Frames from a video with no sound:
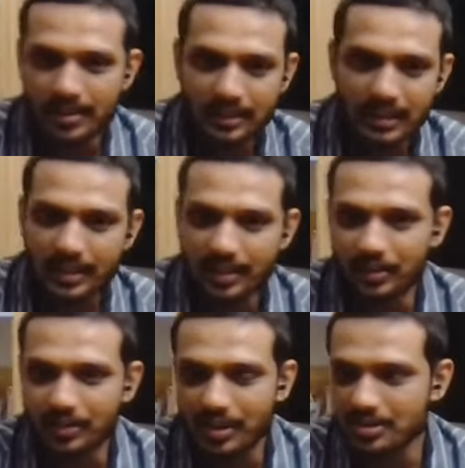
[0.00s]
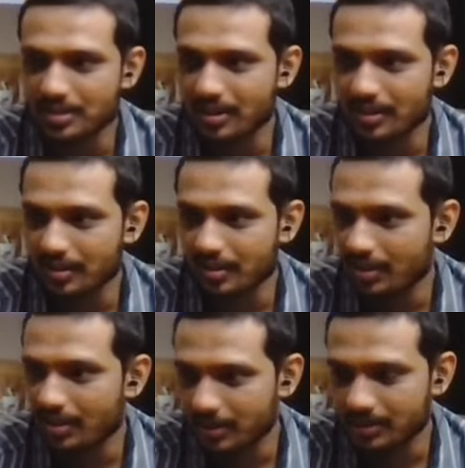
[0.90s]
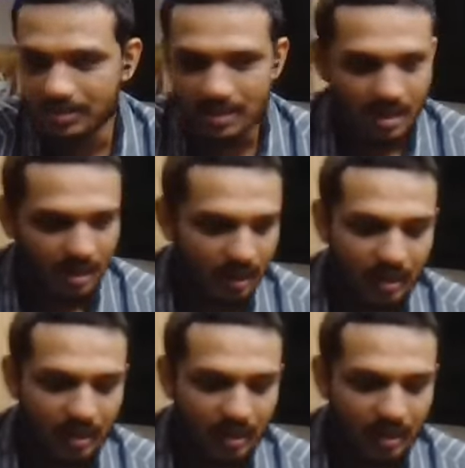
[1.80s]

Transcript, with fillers: better than you know traditional methods.